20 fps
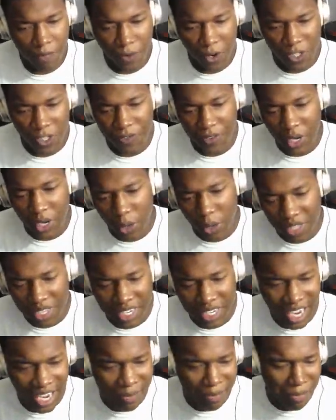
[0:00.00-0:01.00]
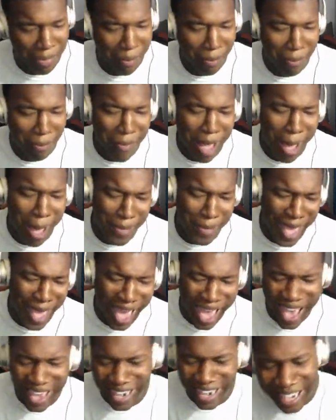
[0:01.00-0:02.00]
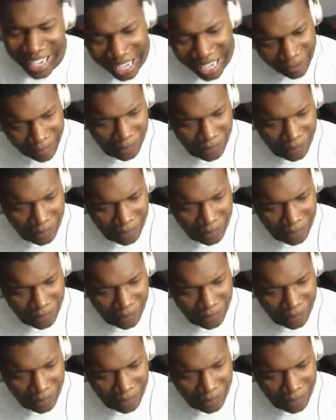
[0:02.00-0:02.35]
First video of the day. My bad.